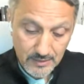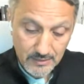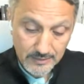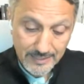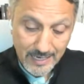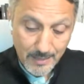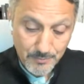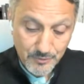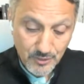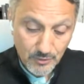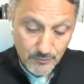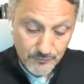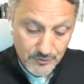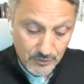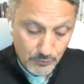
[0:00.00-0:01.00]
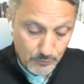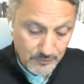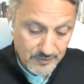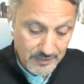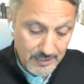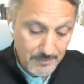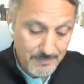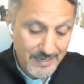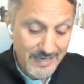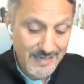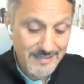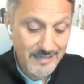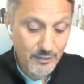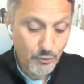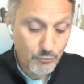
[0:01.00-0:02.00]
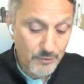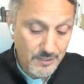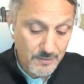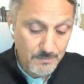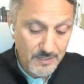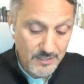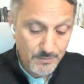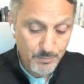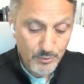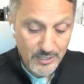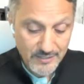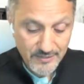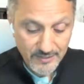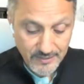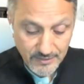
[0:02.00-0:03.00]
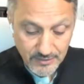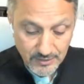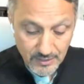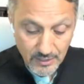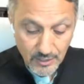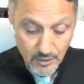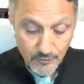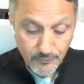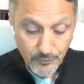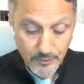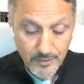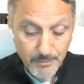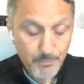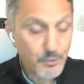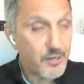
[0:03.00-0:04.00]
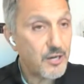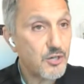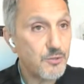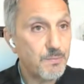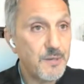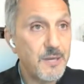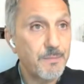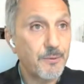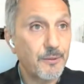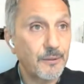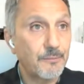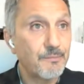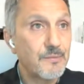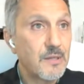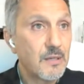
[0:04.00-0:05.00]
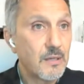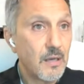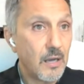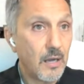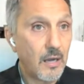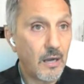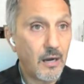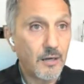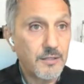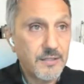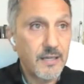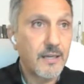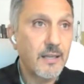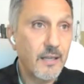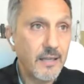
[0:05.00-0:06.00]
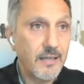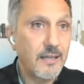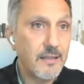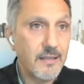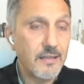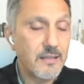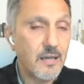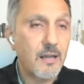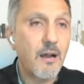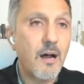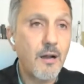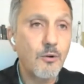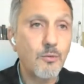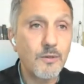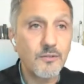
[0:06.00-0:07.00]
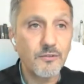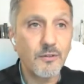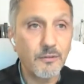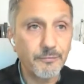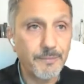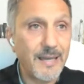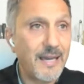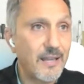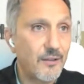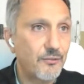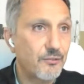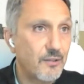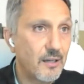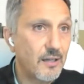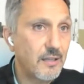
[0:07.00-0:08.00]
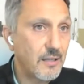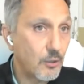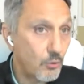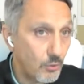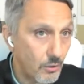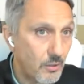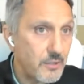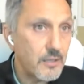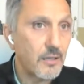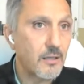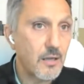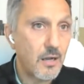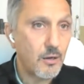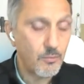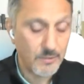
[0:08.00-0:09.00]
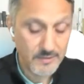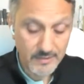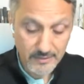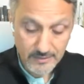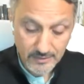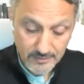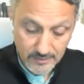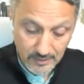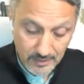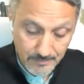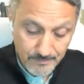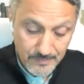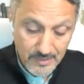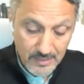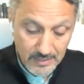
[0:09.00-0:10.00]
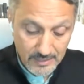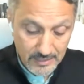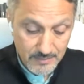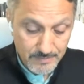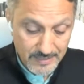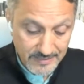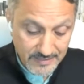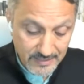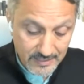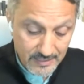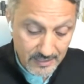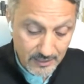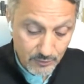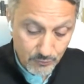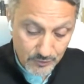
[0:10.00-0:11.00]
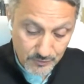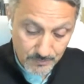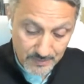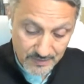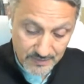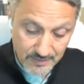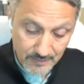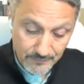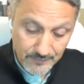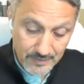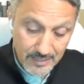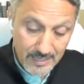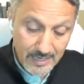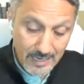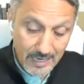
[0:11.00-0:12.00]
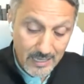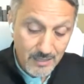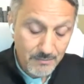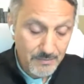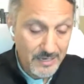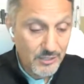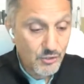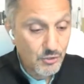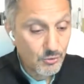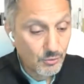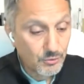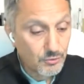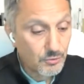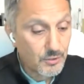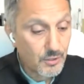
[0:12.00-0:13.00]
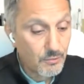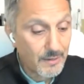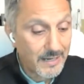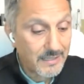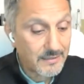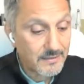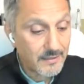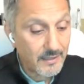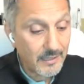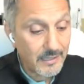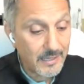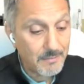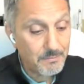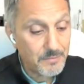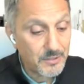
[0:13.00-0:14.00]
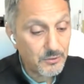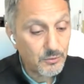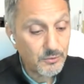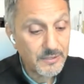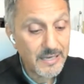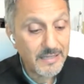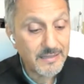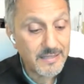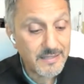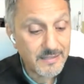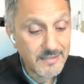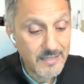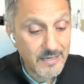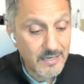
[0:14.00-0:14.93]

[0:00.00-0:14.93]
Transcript: the capture of Jerusalem as a Christmas present for the British people, articulating that the conquest of Palestine, the colonial conquest at the time, is basically a Christmas gift, and made sure to direct Allenby to take the